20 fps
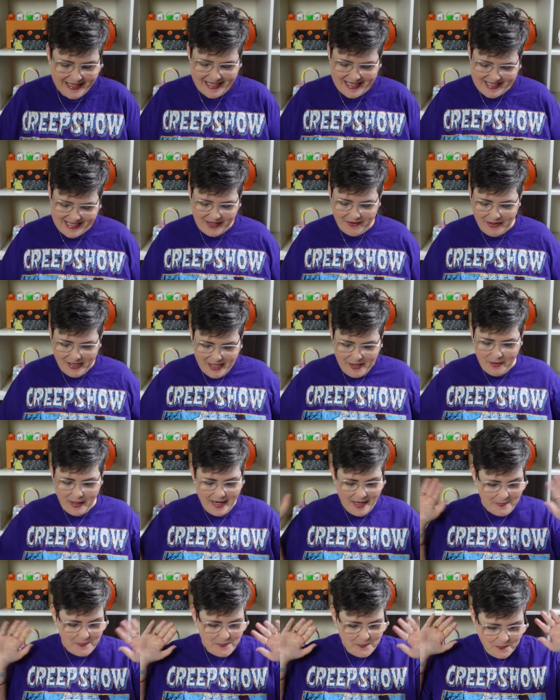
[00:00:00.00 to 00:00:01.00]
So
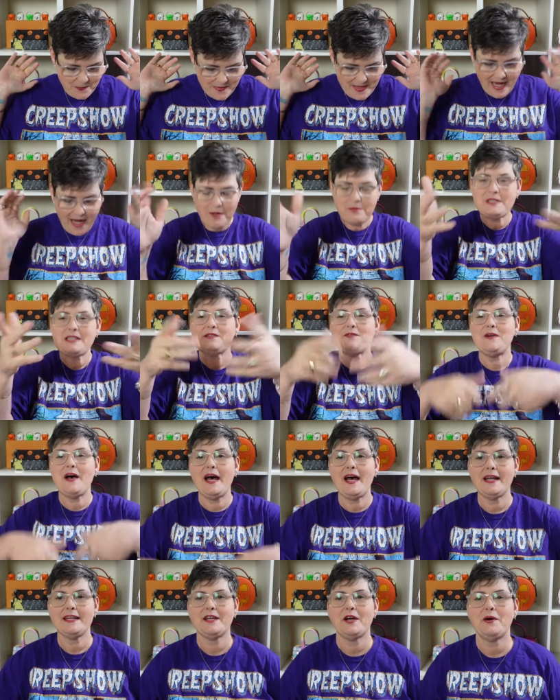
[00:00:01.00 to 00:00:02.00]
anyway, that was
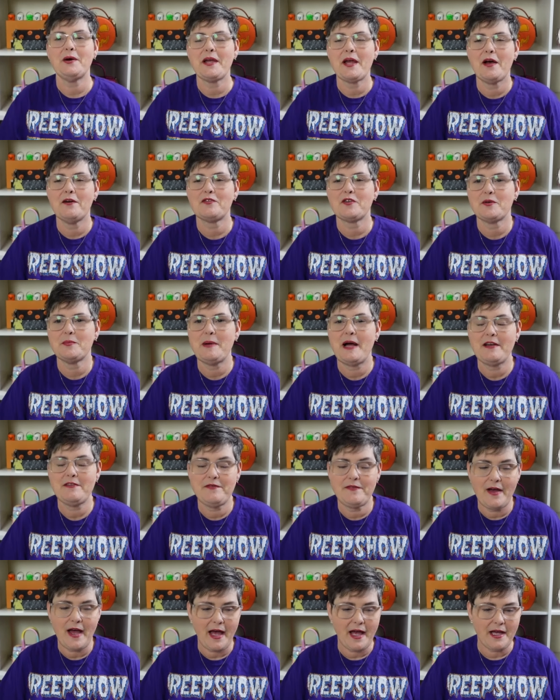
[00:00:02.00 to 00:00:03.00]
fun going over my
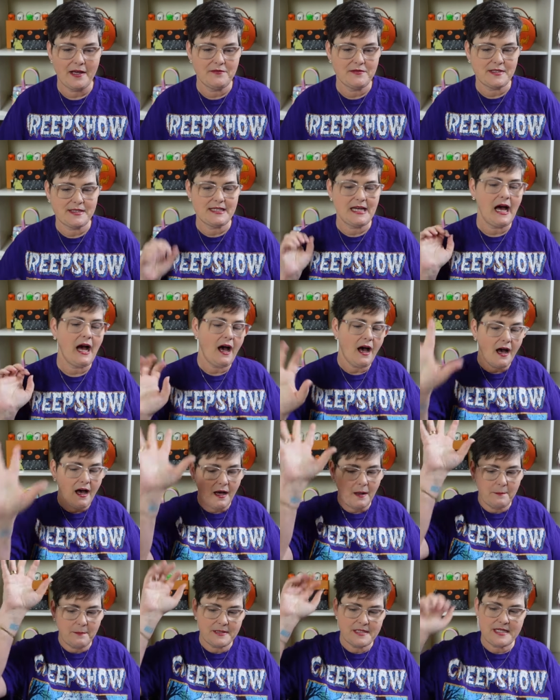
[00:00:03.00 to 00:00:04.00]
five
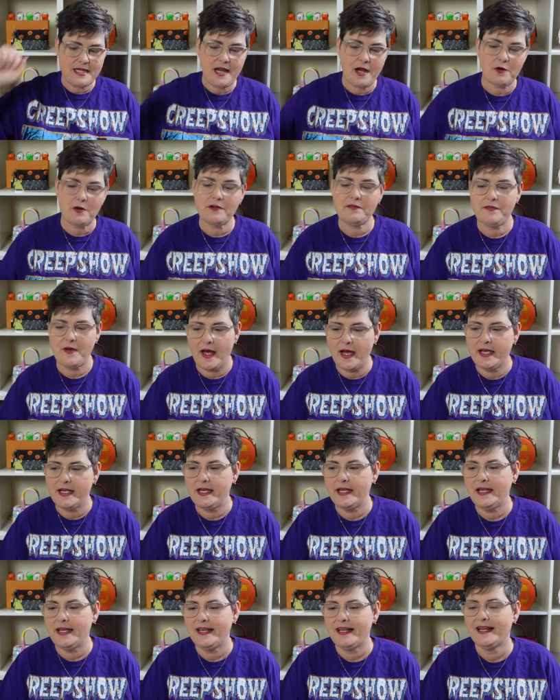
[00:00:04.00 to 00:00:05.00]
top
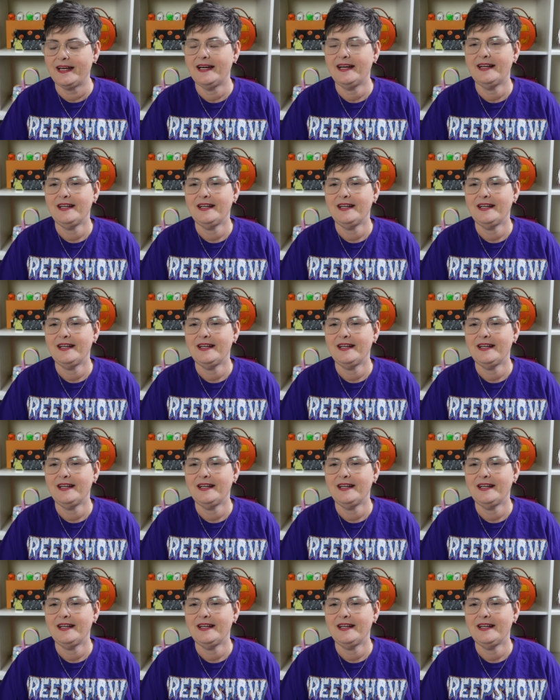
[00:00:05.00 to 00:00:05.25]
terrifying